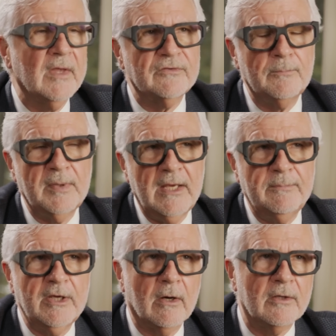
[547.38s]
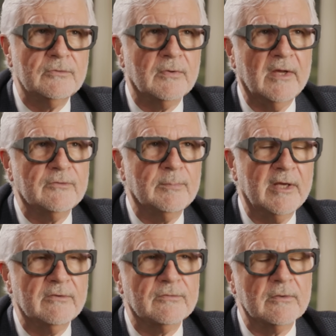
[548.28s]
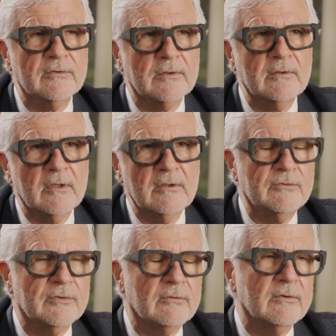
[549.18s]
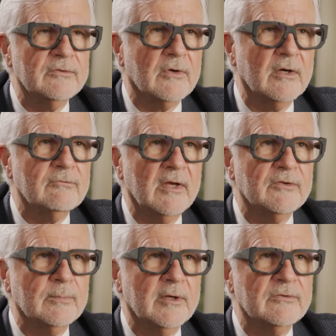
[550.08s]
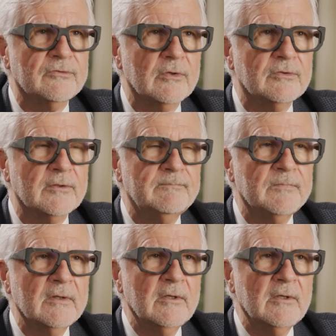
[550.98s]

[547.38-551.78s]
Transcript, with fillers: As a baby heart transplant surgeon and a children's heart transplant surgeon,